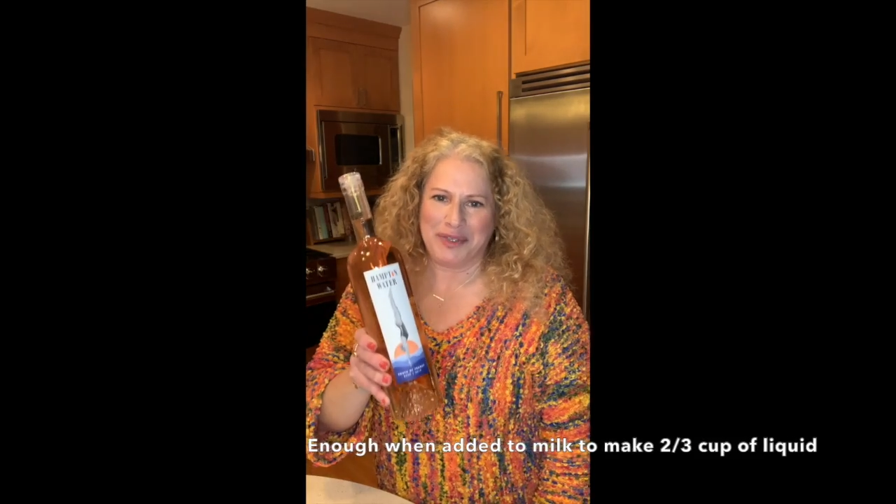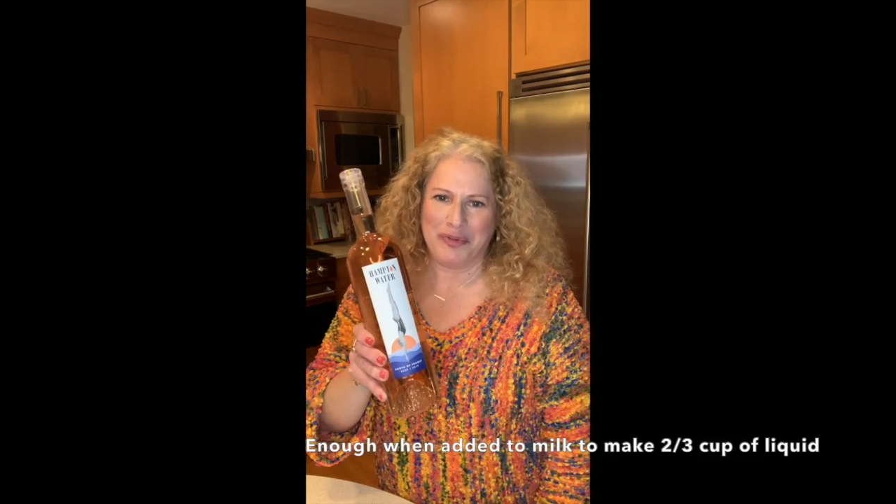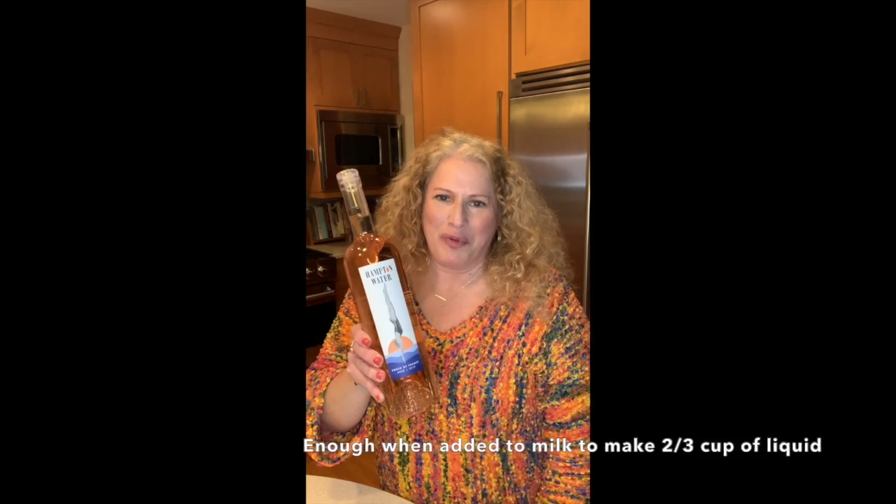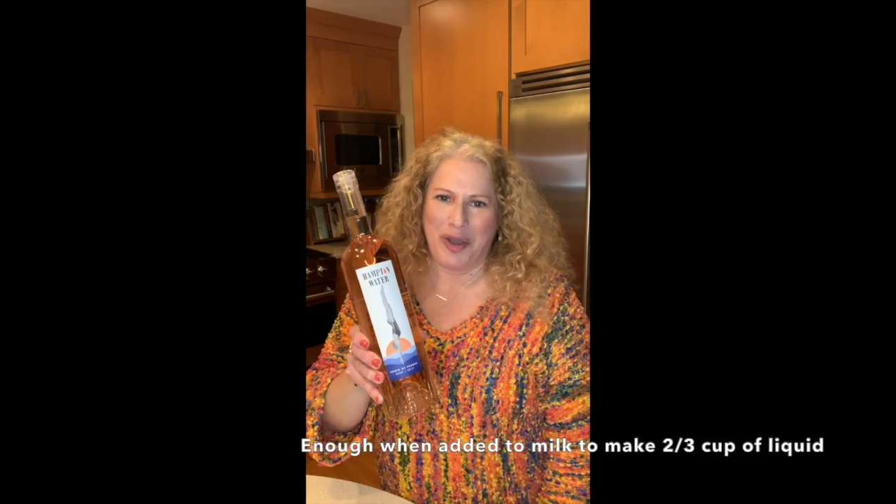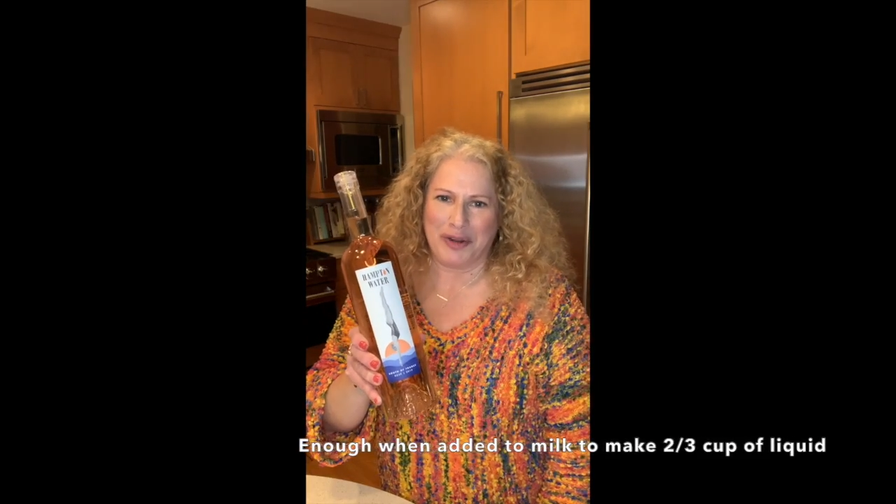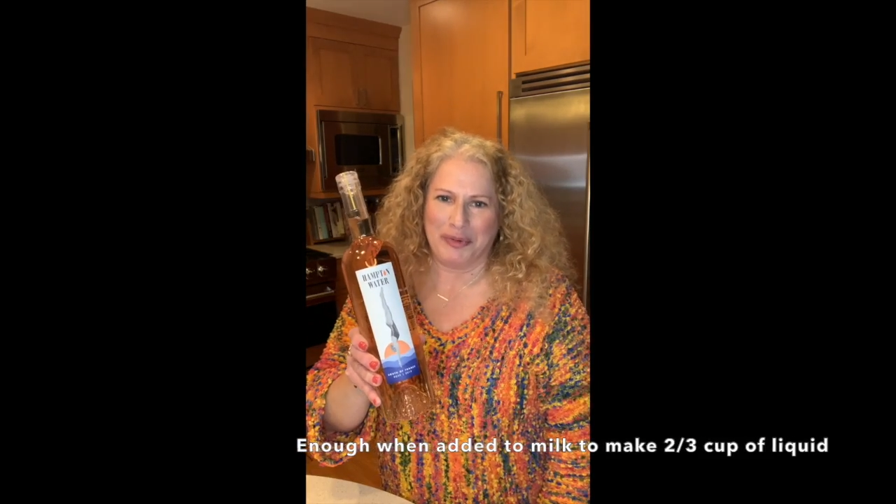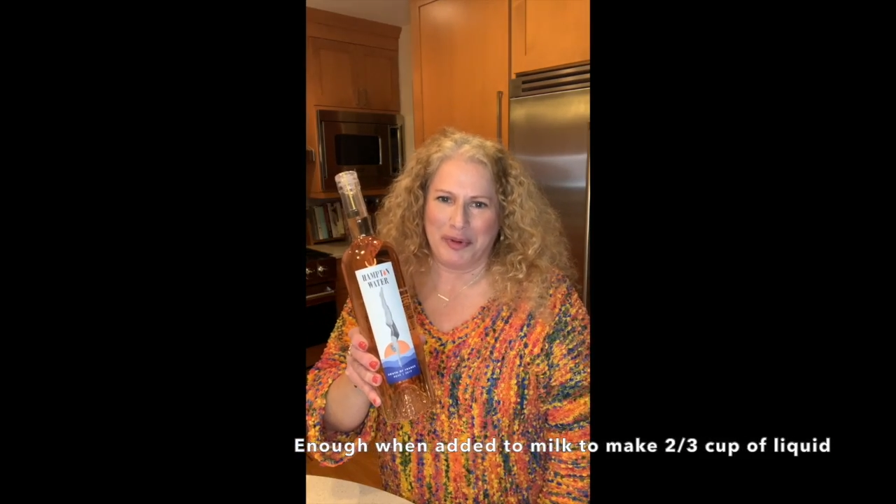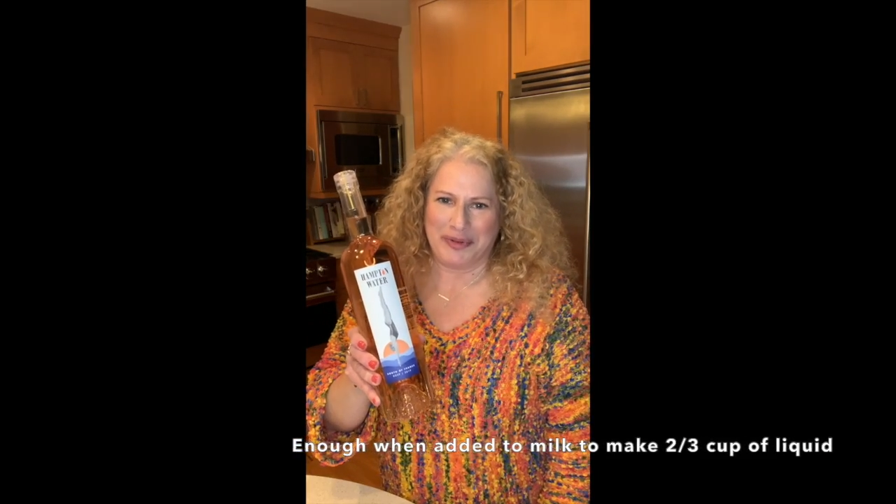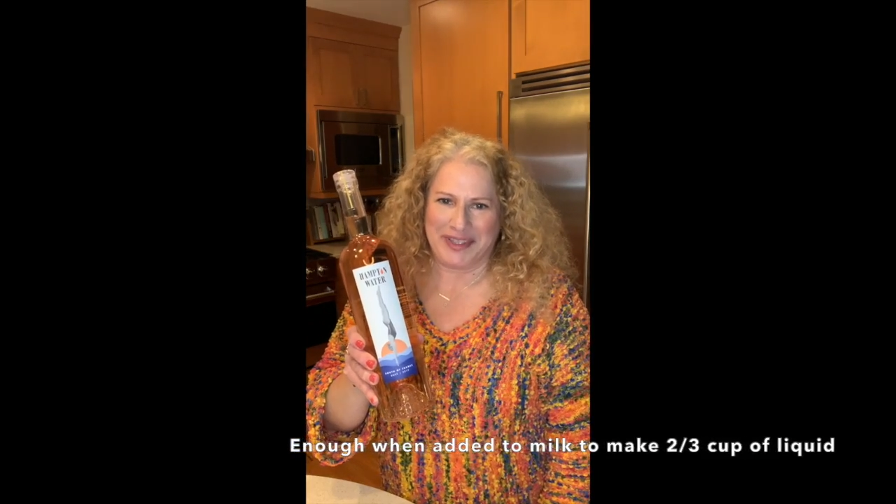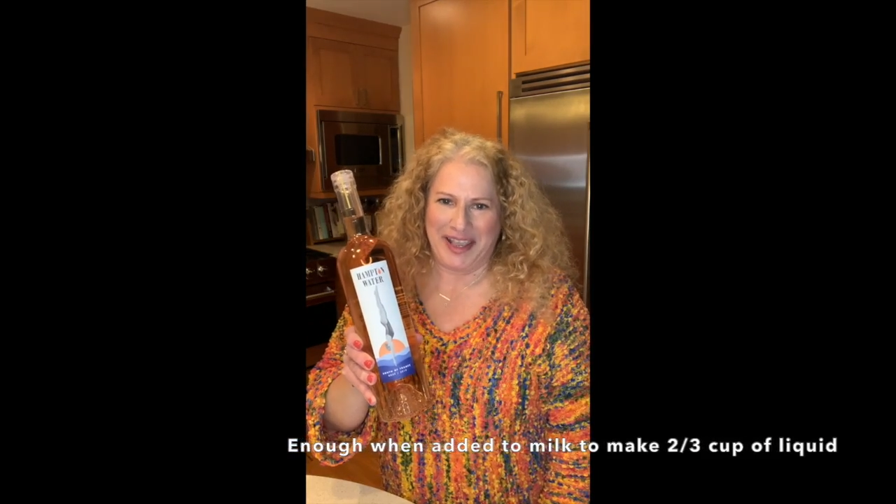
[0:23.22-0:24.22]
Water
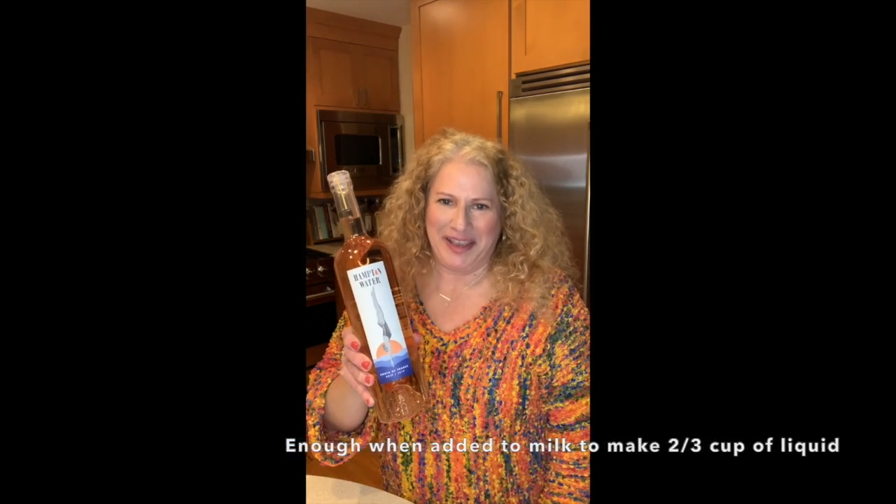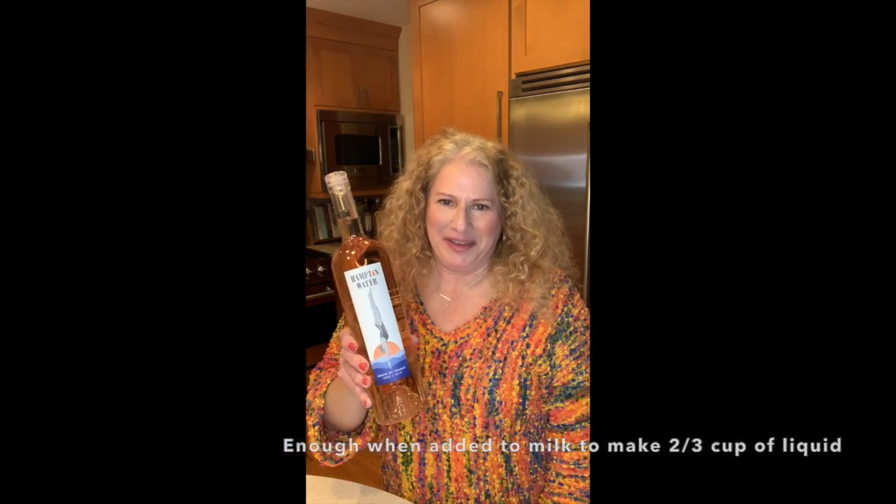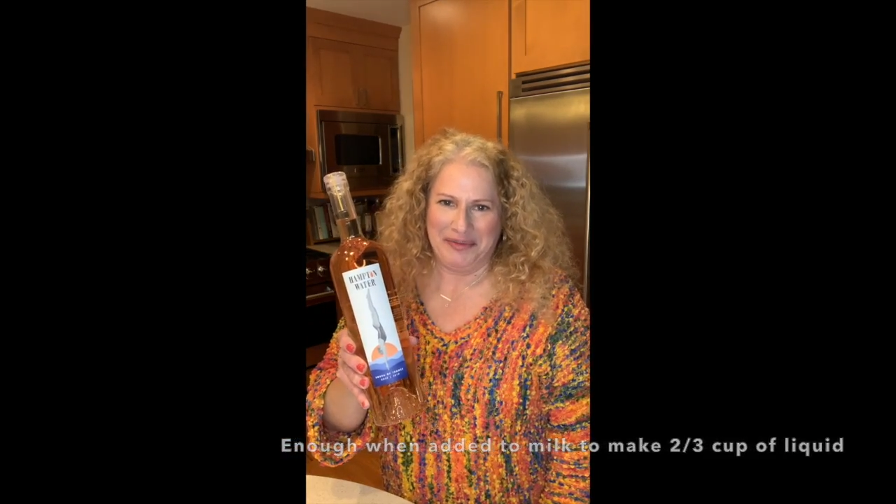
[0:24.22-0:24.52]
rosé,